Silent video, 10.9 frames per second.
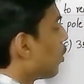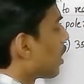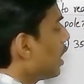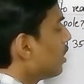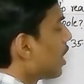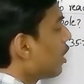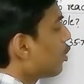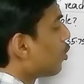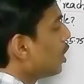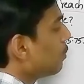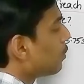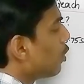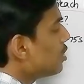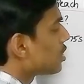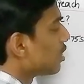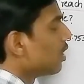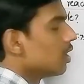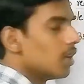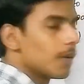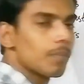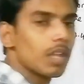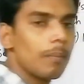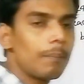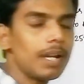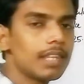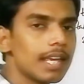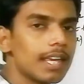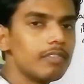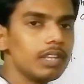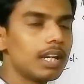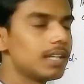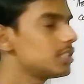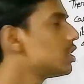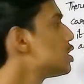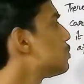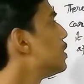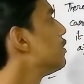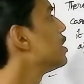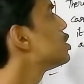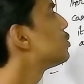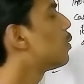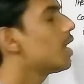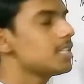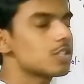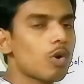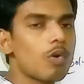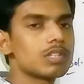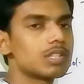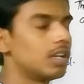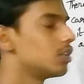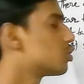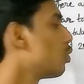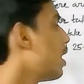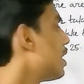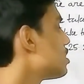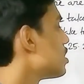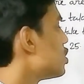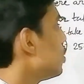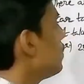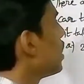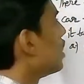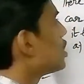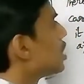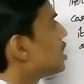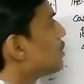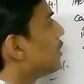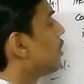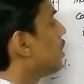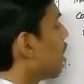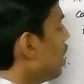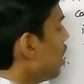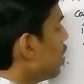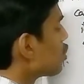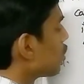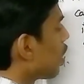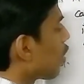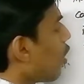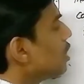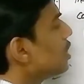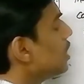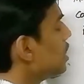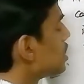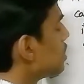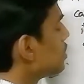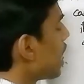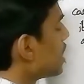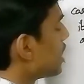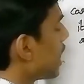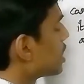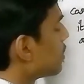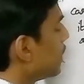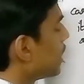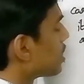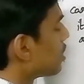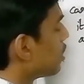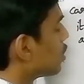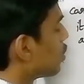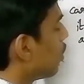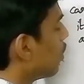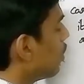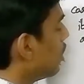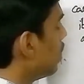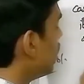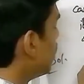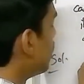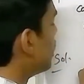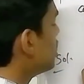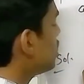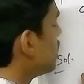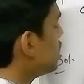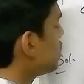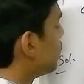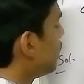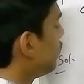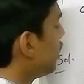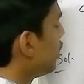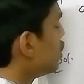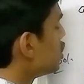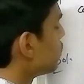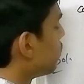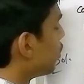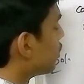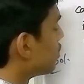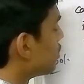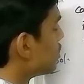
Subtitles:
pole, right? There are 20 poles, but they given the distance between each pole as constant. So let us assume the distance between, so the constant distance as x meters. So distance between each pole.